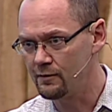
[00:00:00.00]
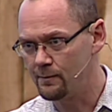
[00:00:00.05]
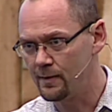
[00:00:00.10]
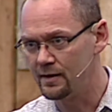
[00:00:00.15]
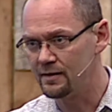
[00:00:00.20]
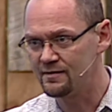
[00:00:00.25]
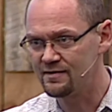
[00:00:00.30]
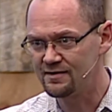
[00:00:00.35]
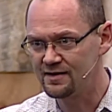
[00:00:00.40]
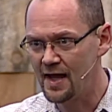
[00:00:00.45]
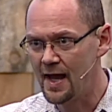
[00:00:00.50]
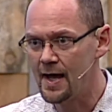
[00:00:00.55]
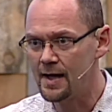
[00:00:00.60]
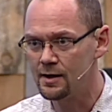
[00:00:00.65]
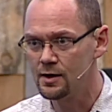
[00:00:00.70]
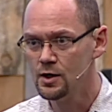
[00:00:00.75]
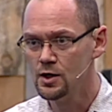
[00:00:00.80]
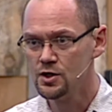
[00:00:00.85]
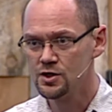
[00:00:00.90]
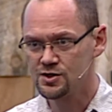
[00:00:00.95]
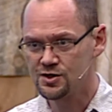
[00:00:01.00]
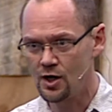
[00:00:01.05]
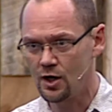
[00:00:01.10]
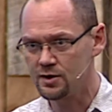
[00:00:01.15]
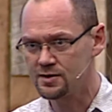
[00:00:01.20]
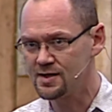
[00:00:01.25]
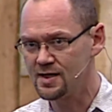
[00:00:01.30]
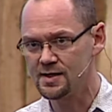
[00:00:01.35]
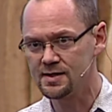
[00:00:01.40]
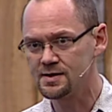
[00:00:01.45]
But instead, Saul
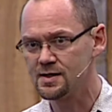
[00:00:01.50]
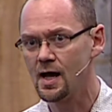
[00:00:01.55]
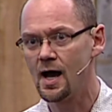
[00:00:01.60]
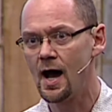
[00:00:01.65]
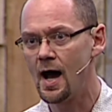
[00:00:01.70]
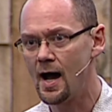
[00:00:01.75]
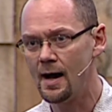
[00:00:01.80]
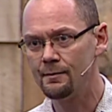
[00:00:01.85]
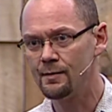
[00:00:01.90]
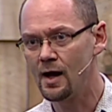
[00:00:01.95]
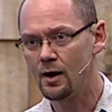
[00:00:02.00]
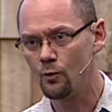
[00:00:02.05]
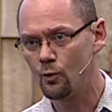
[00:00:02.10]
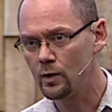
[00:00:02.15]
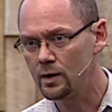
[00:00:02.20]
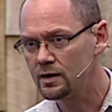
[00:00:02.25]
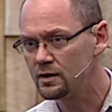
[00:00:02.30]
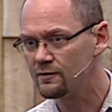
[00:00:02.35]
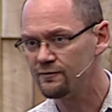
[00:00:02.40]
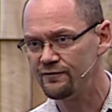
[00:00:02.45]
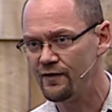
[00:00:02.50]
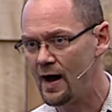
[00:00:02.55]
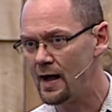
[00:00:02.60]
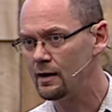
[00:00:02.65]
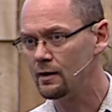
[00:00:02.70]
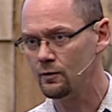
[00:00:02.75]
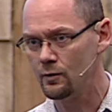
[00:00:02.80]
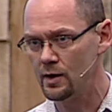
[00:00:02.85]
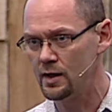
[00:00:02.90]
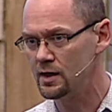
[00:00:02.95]
says, I'm not willing to
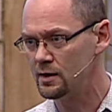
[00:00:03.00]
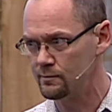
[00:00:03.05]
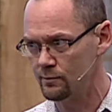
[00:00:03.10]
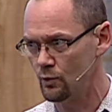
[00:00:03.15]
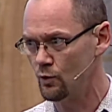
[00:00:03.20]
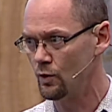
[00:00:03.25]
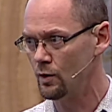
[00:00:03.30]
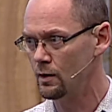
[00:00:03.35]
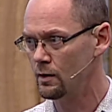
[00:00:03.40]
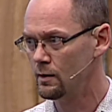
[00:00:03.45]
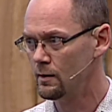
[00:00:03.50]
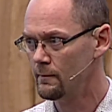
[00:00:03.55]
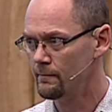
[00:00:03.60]
follow anymore.